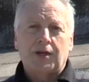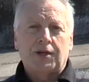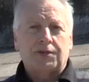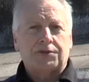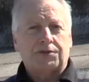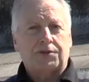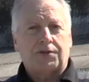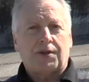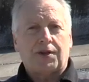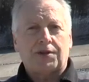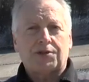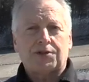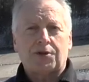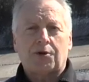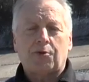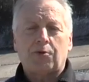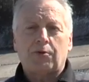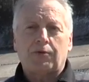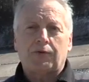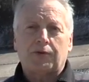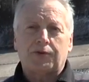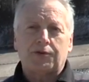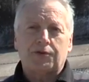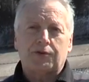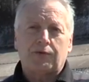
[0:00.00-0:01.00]
so that's
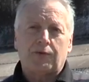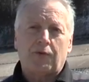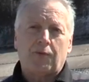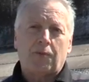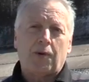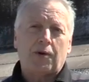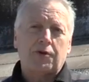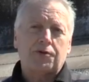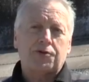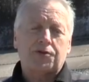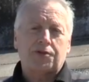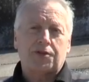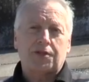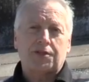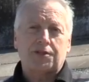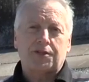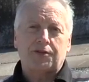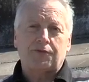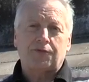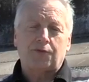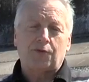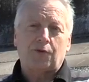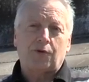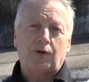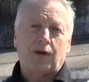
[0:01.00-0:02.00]
equivalent of about
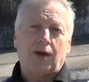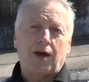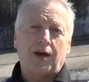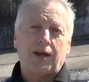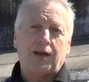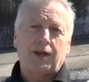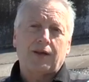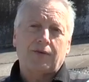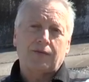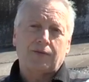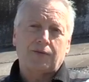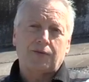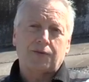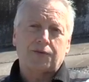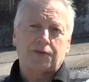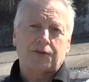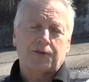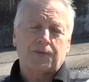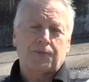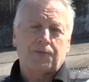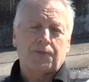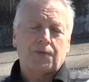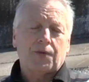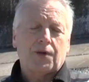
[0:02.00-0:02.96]
64 light levels.